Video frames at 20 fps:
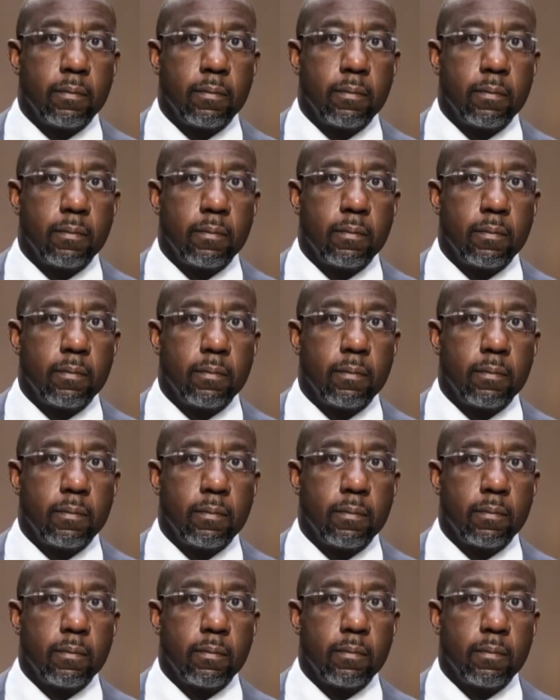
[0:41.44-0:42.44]

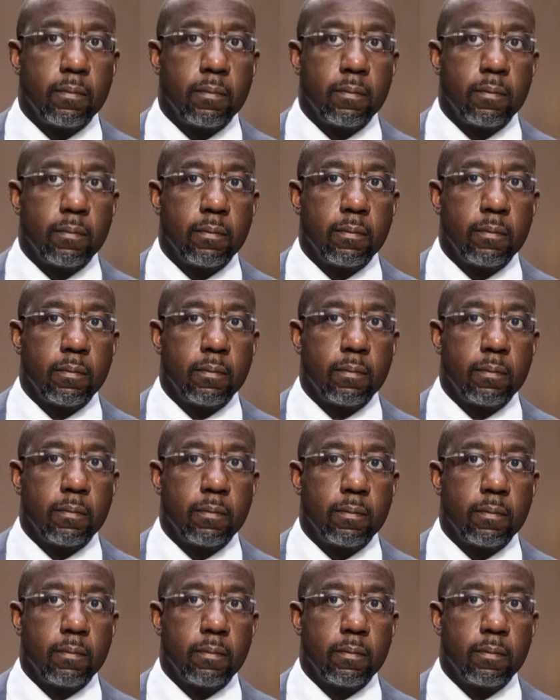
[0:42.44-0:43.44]

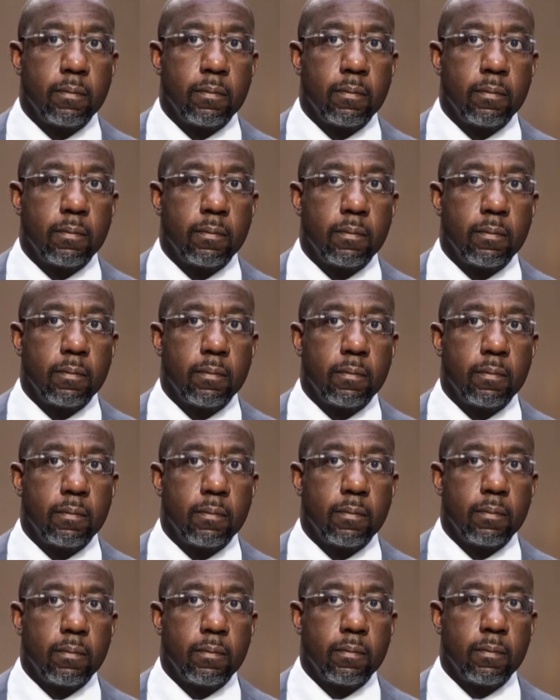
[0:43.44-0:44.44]

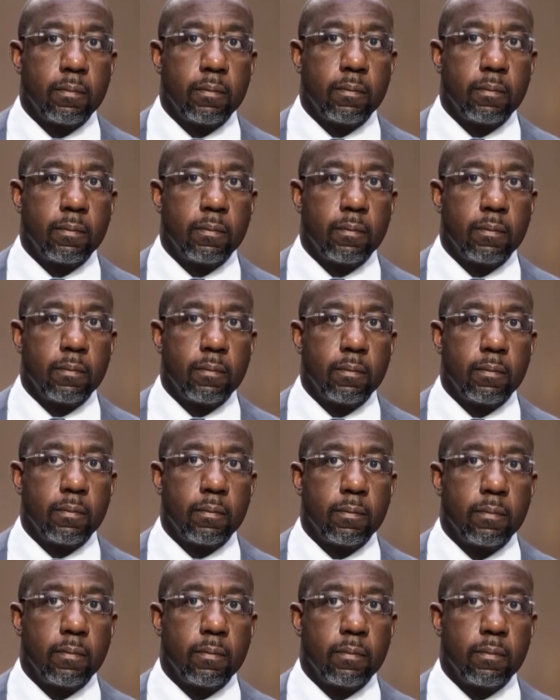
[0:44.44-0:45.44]

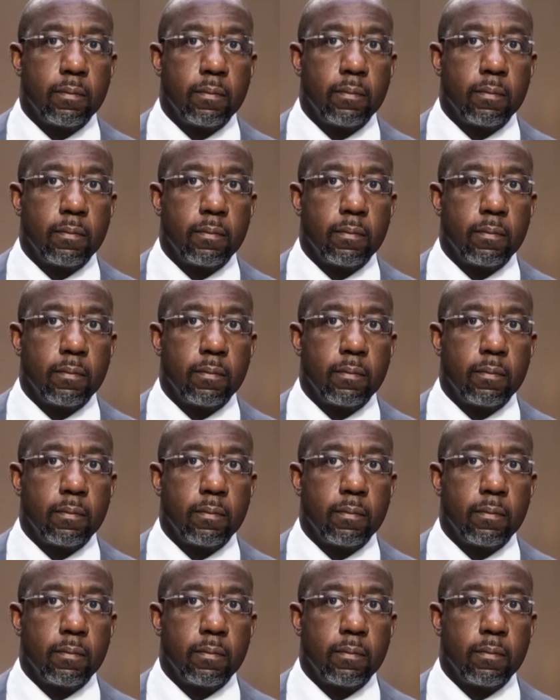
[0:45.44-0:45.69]
(silent)